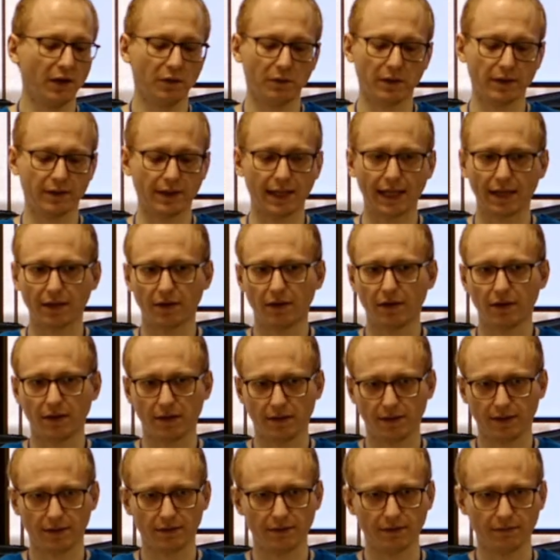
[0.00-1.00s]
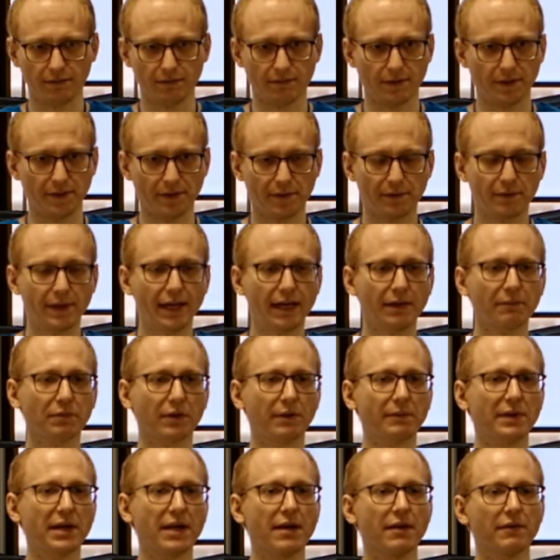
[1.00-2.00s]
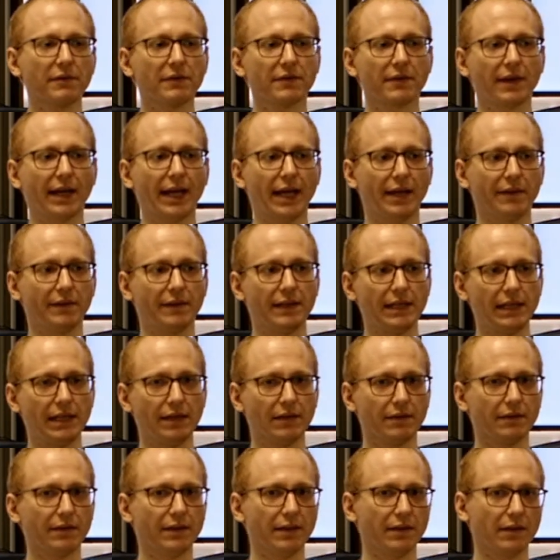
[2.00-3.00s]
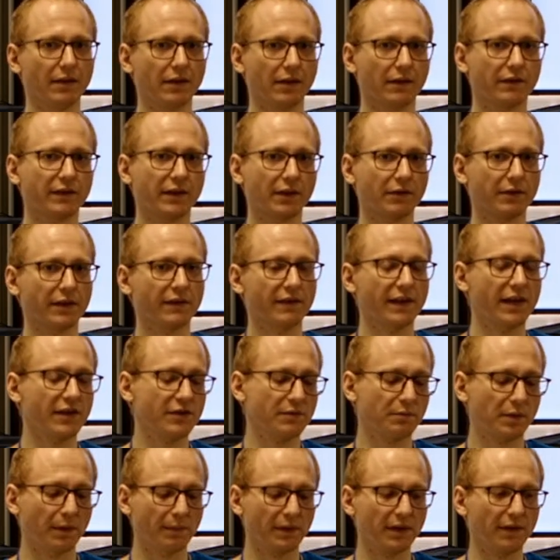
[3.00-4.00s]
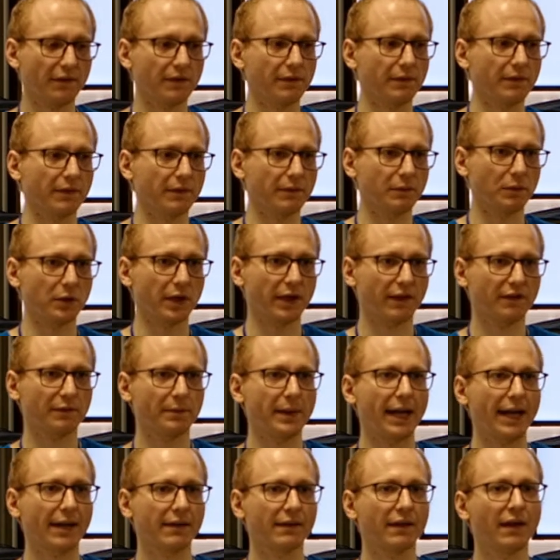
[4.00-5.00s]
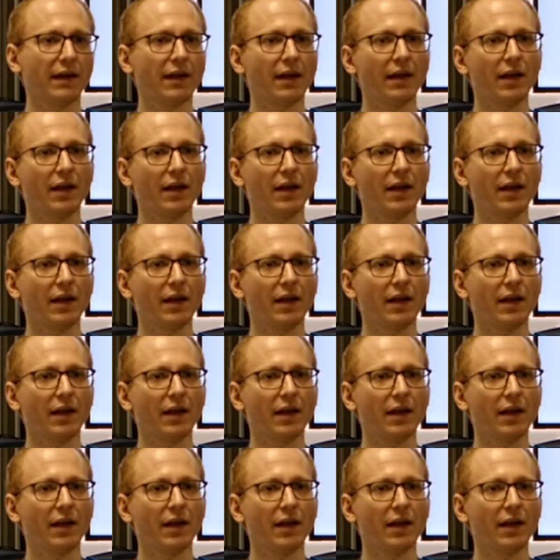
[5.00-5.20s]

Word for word: with like all like the, the threading primitives and the, the synchronization primitives you would expect,